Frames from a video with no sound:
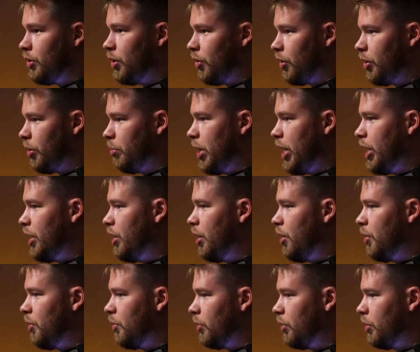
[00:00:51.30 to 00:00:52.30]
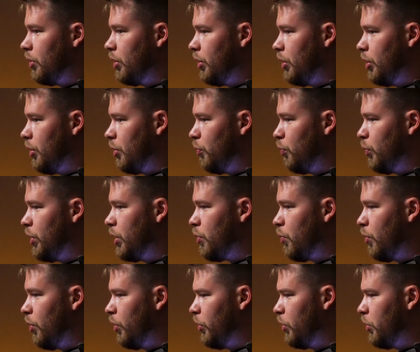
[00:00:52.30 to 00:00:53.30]
So Commando, the
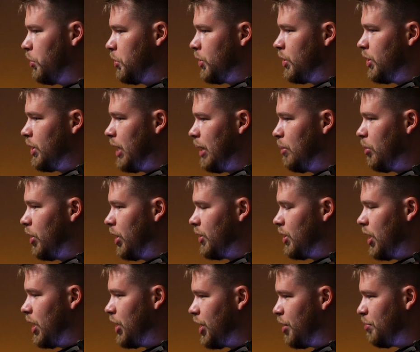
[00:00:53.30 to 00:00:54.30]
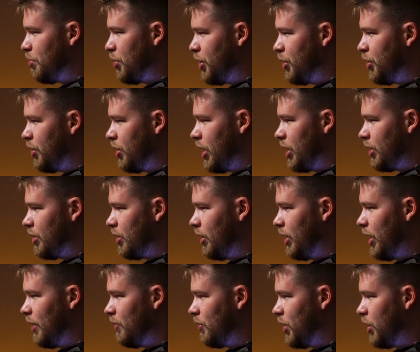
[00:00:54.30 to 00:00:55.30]
recoil stabilization, I'm pretty sure that's
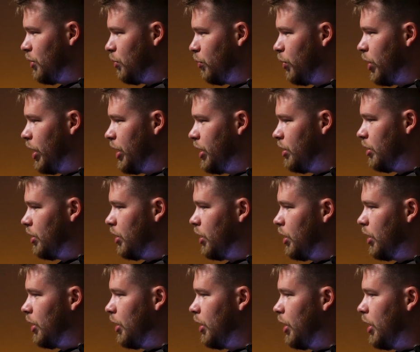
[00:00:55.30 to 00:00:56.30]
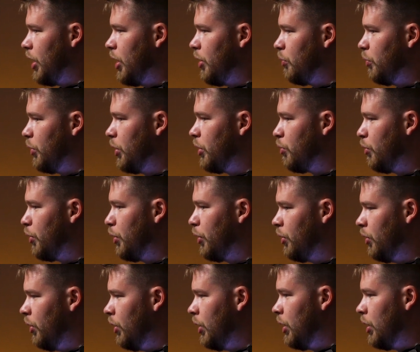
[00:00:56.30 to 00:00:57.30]
left and right
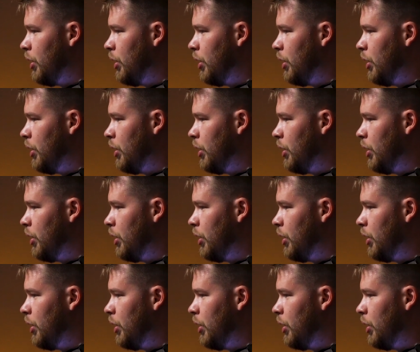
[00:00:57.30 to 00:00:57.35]
recoil.